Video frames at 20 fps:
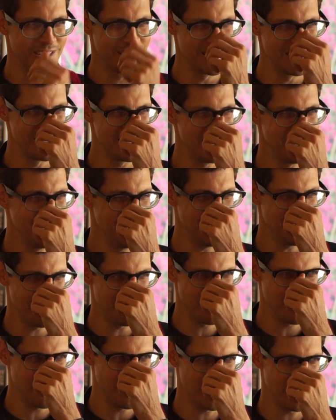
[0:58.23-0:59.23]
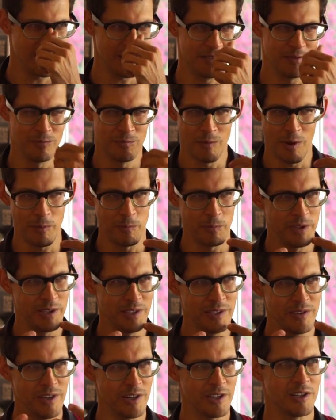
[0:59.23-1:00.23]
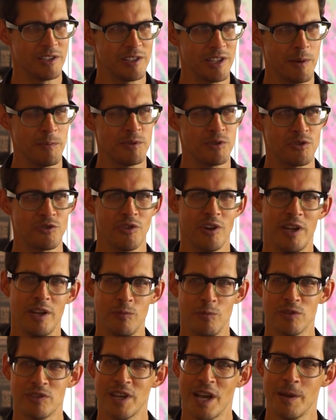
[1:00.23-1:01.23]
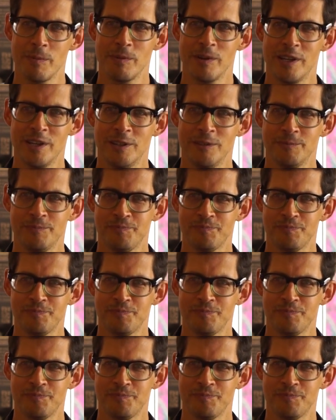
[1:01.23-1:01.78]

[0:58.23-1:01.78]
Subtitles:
can see everything, and I'll be there to demonstrate what's happening.